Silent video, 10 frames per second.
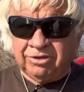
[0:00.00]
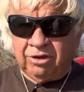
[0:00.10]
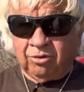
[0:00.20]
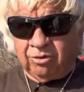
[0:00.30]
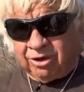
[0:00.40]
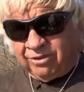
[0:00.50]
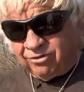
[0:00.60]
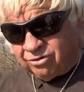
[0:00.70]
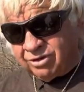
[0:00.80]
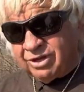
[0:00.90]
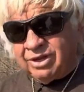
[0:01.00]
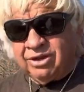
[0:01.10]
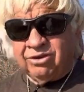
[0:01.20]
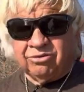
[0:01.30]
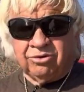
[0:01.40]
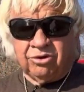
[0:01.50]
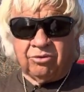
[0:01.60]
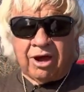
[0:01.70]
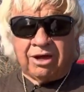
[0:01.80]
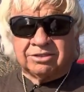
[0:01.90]
You don't want to leave your, your, your
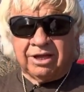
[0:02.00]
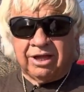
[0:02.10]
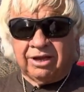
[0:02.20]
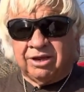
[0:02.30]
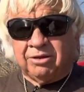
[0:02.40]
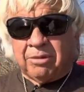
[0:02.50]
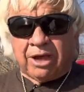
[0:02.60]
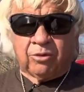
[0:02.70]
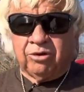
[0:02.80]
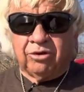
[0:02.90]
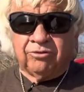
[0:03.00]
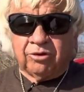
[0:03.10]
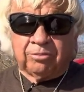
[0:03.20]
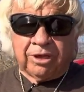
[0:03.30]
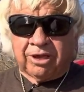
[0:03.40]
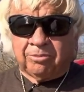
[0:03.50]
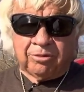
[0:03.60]
rods laying in the back window of your pickup